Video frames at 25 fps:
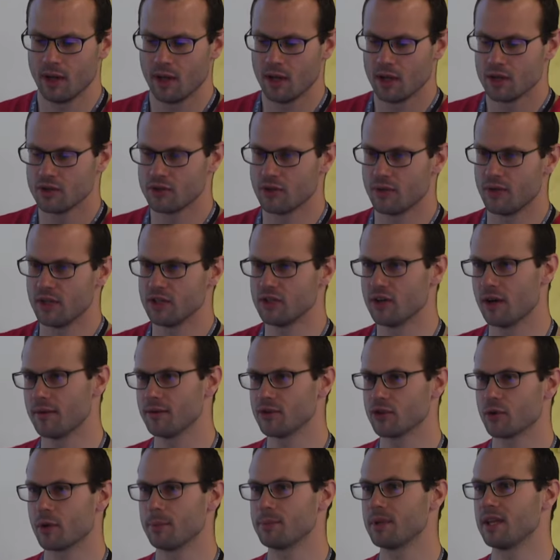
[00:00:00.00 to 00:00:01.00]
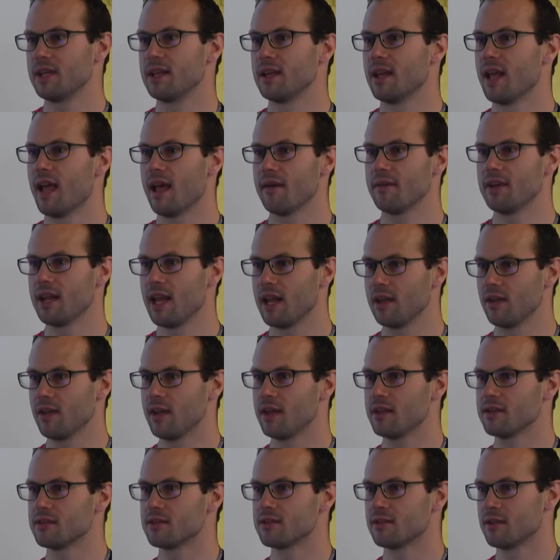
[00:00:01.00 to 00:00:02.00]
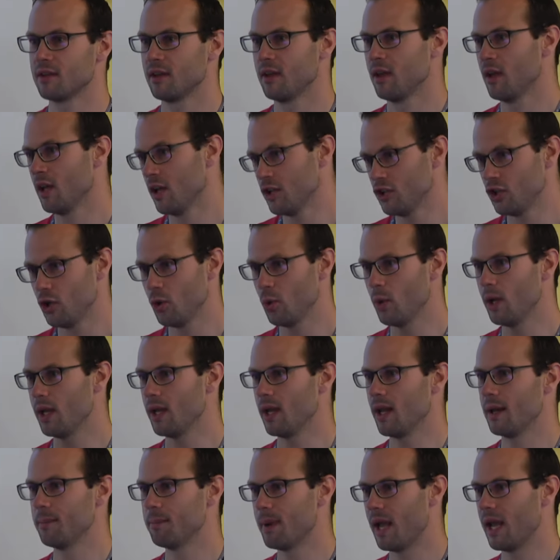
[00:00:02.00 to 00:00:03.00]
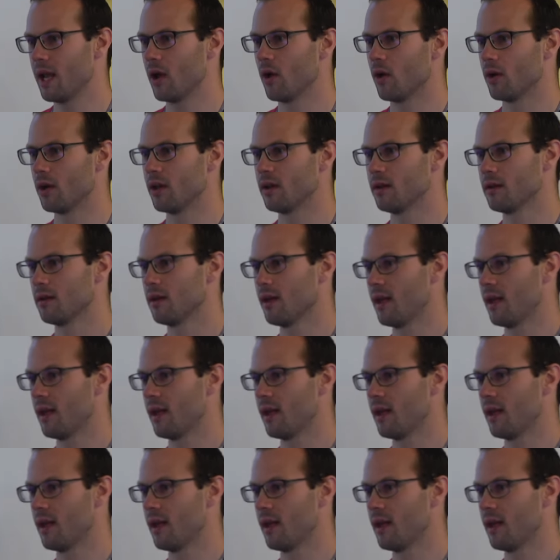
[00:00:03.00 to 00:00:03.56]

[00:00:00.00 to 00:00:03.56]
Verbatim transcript: so that JavaScript can have an alias to it and bang on it.